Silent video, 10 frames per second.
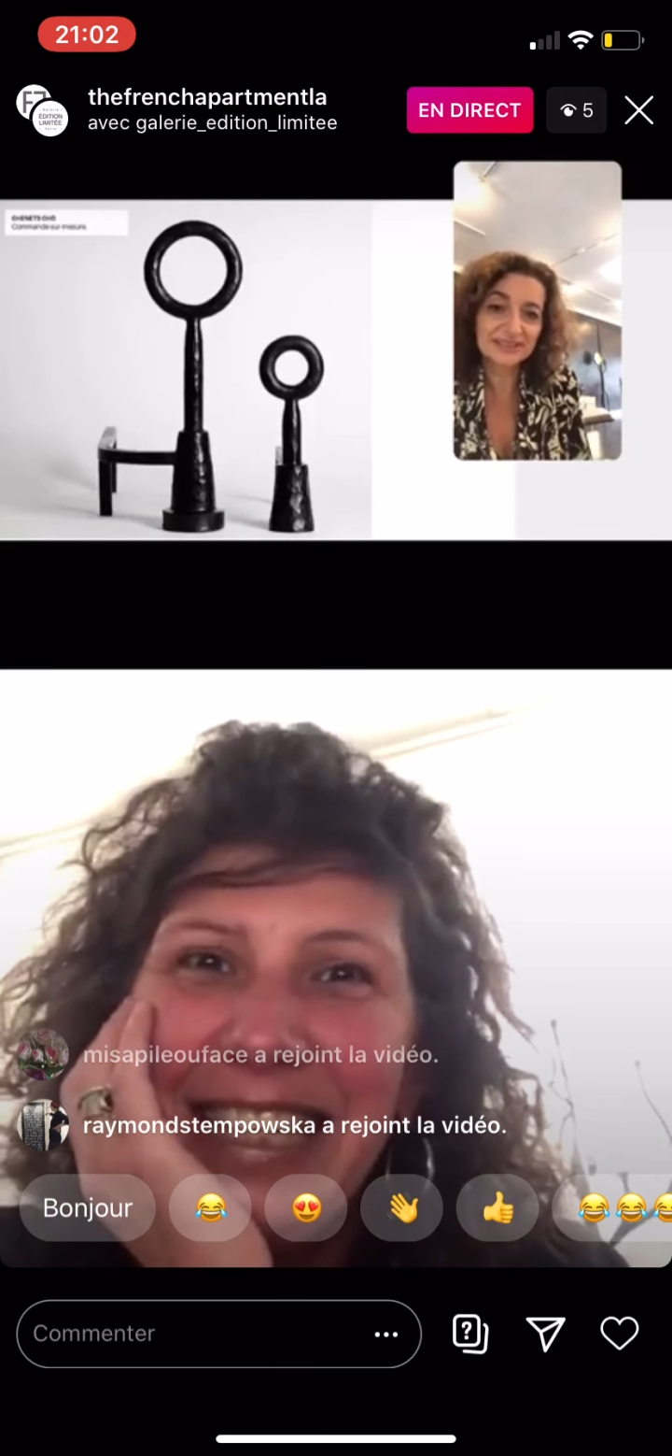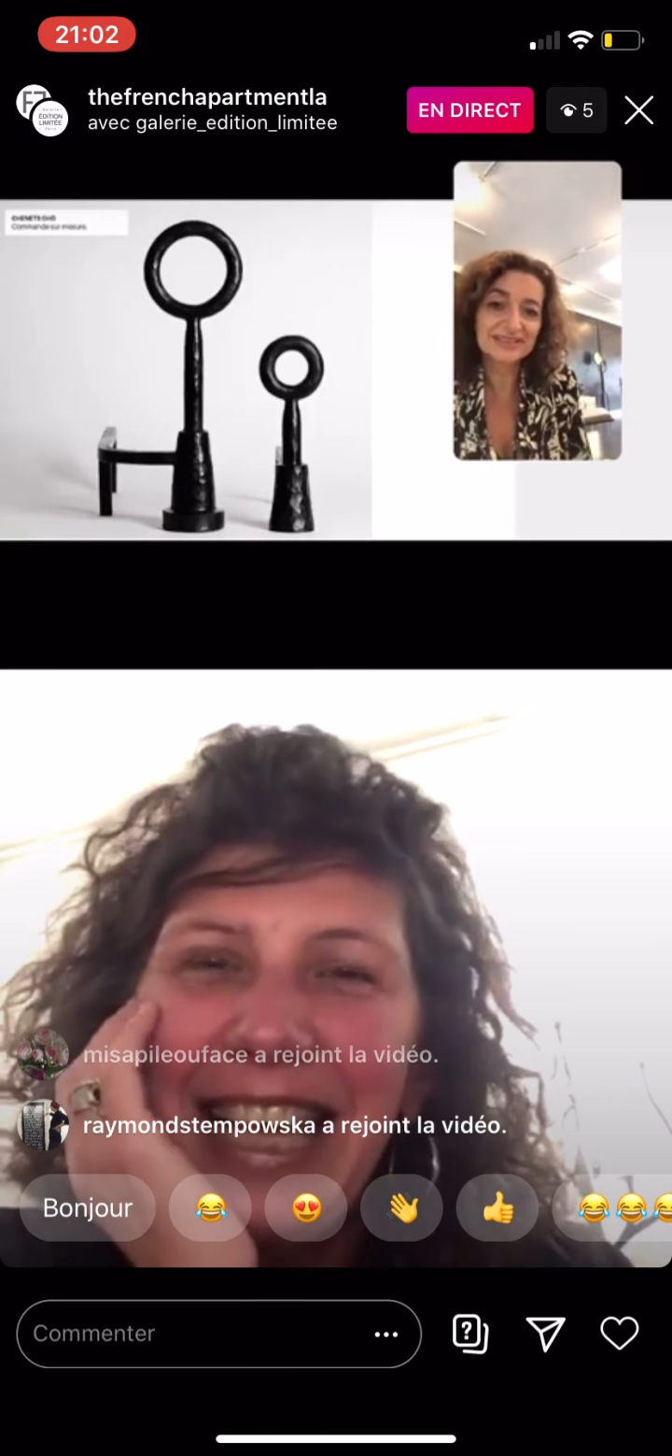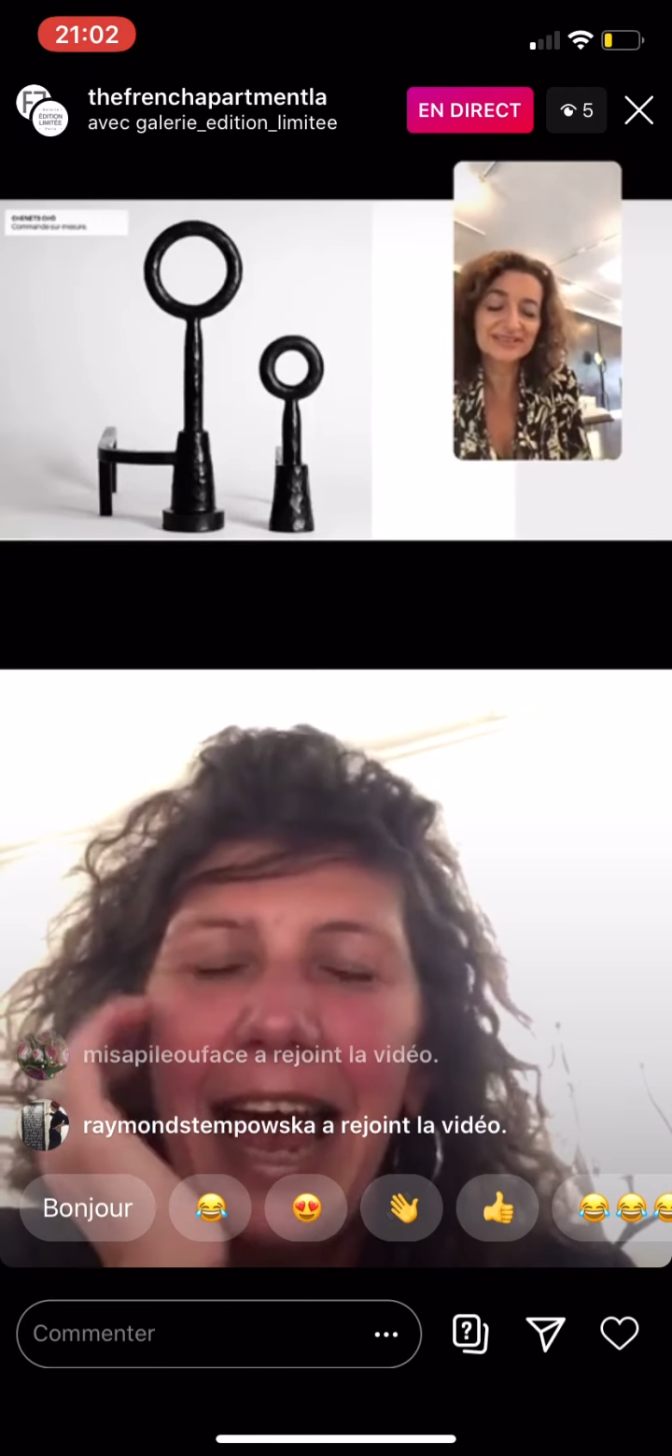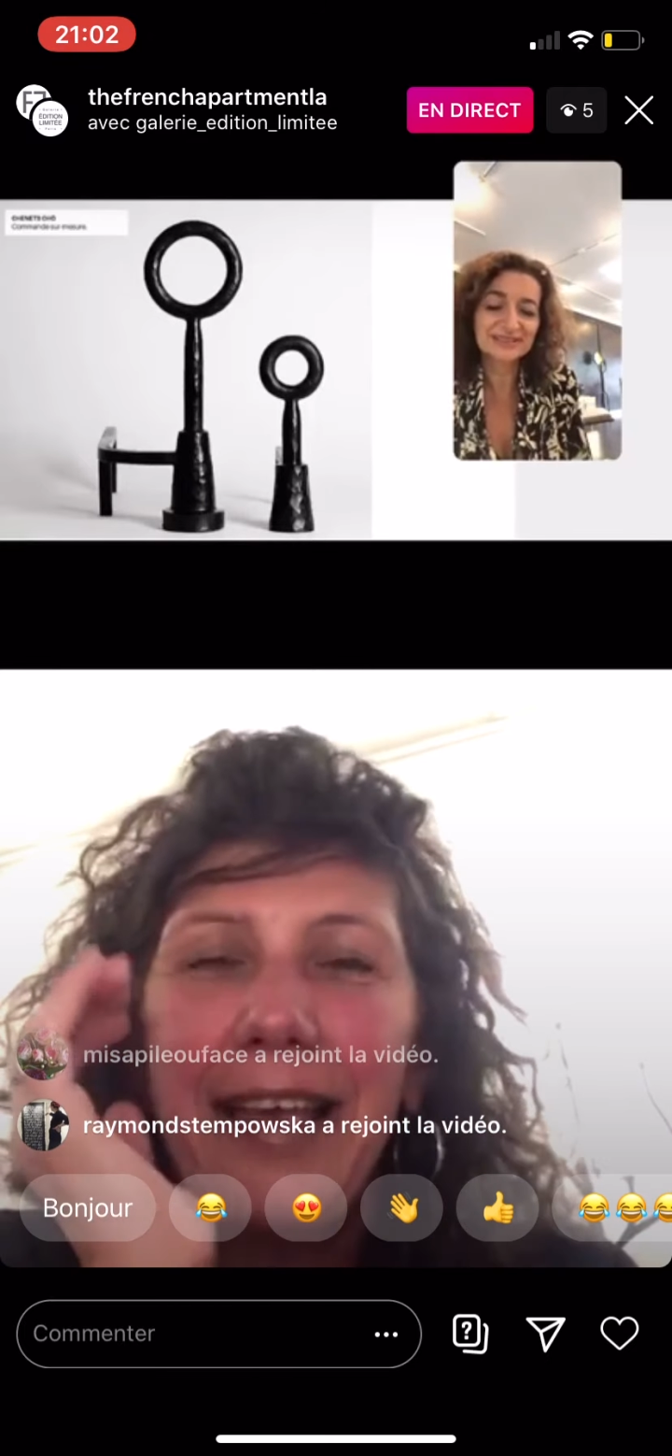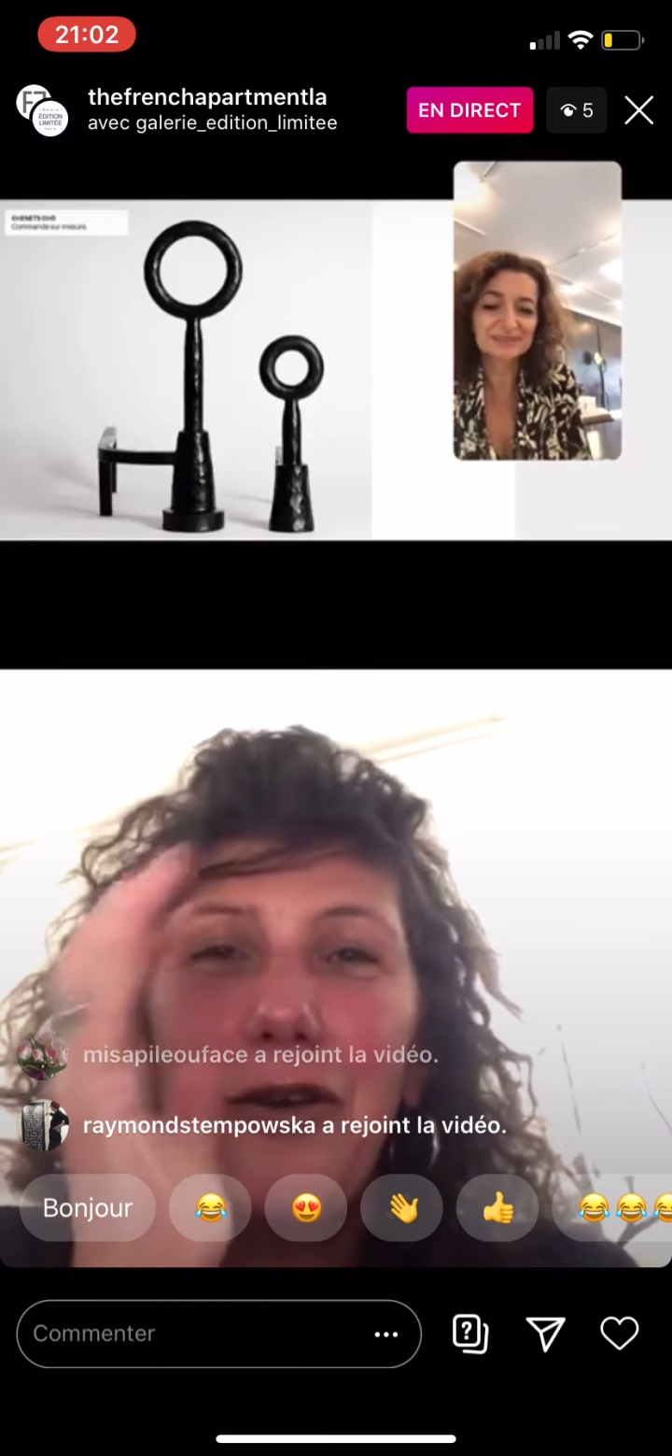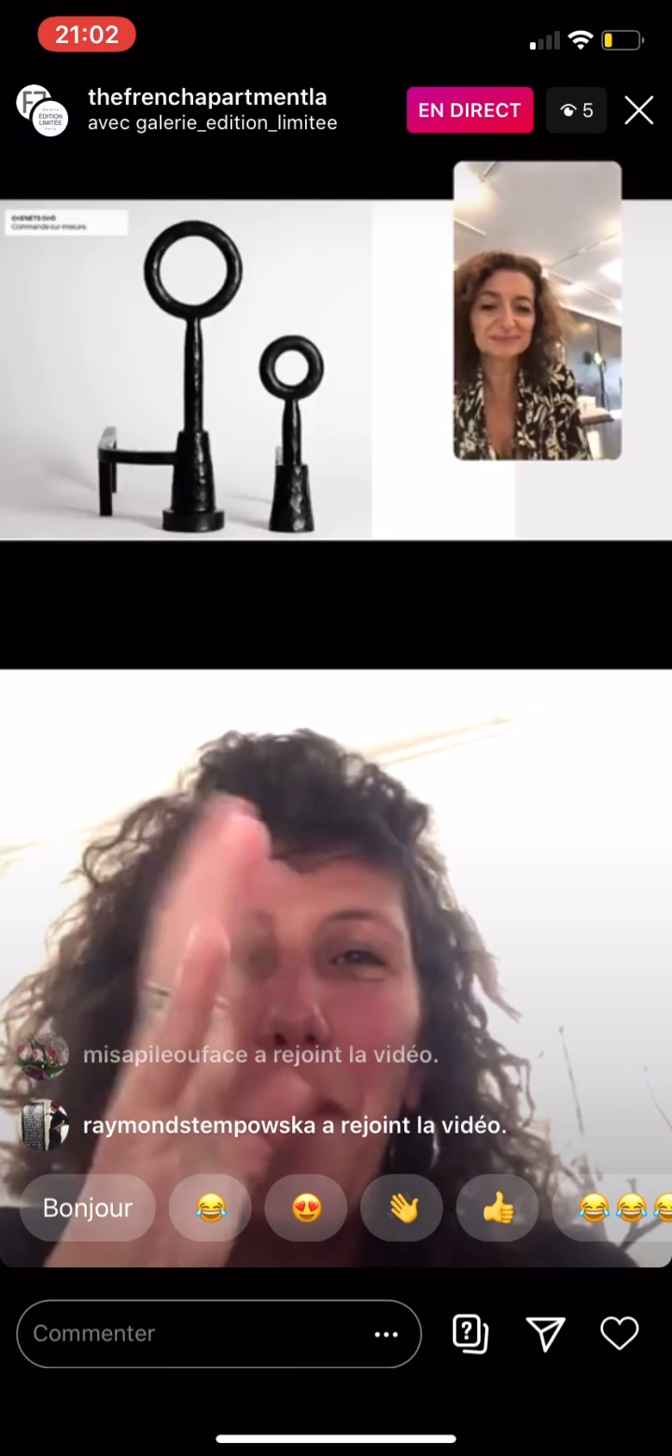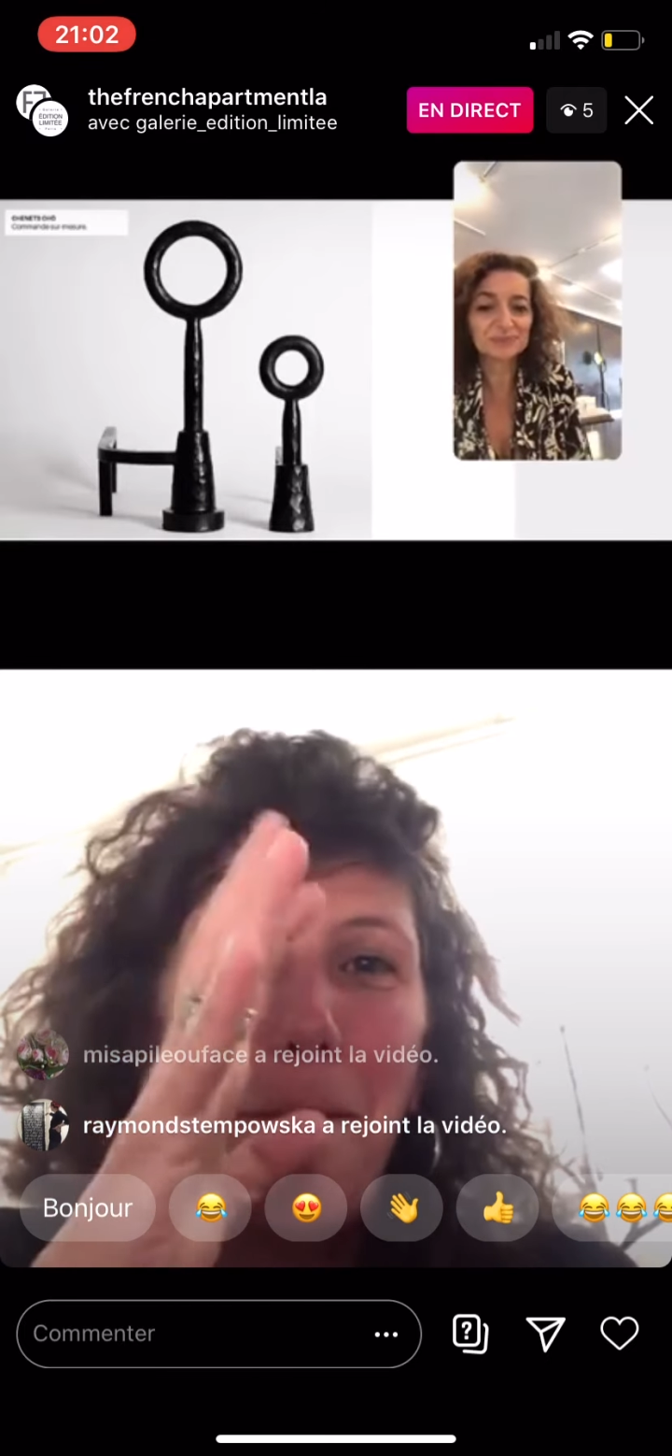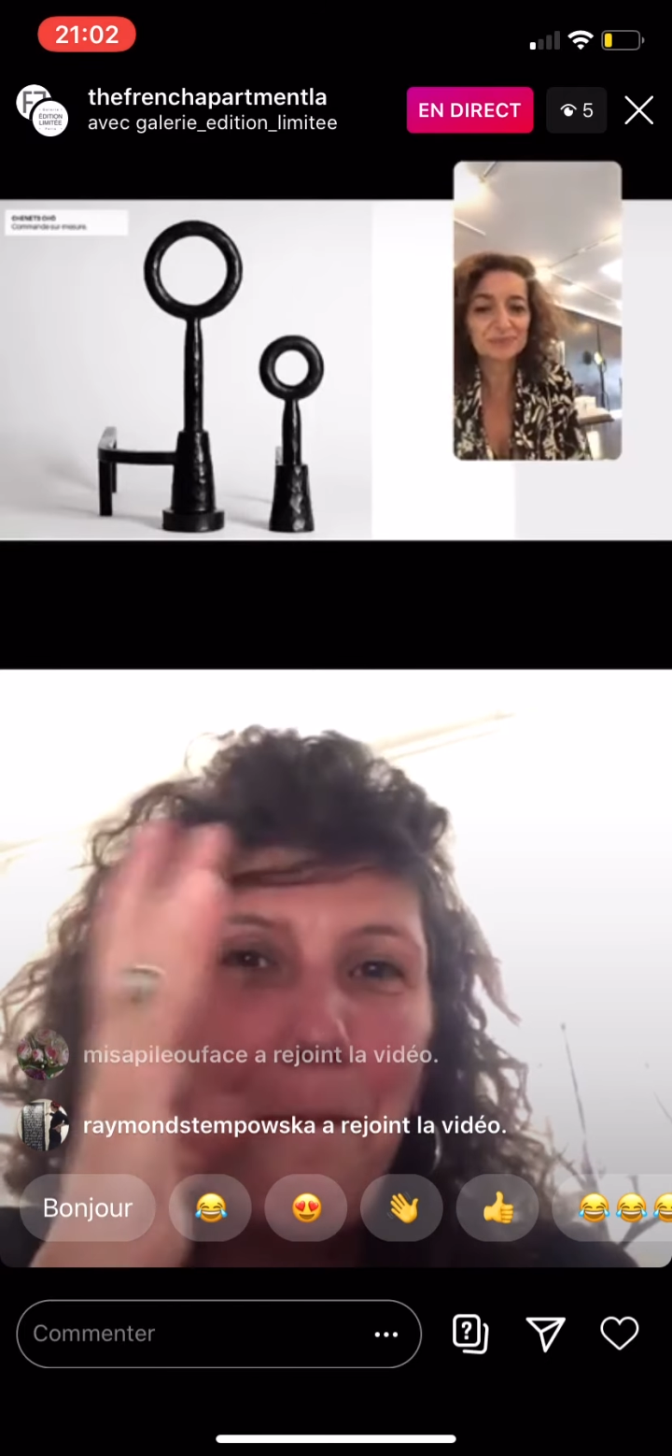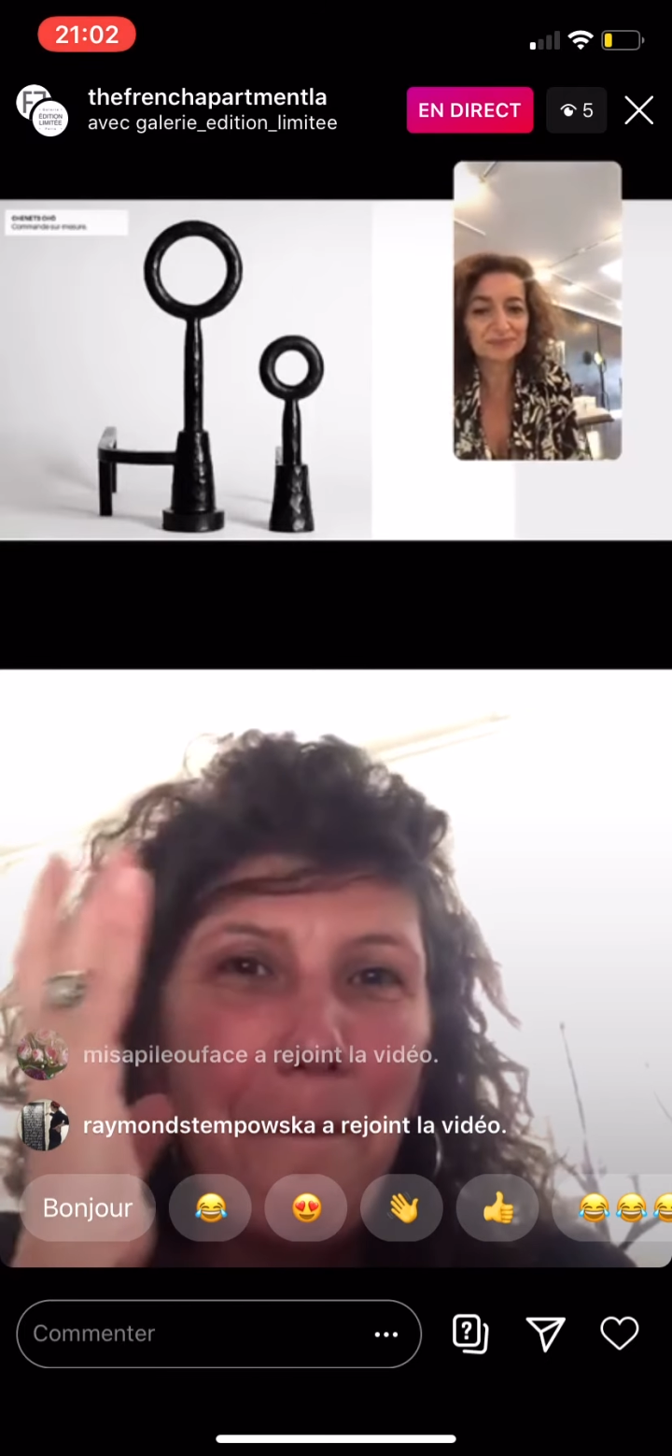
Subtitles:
designed a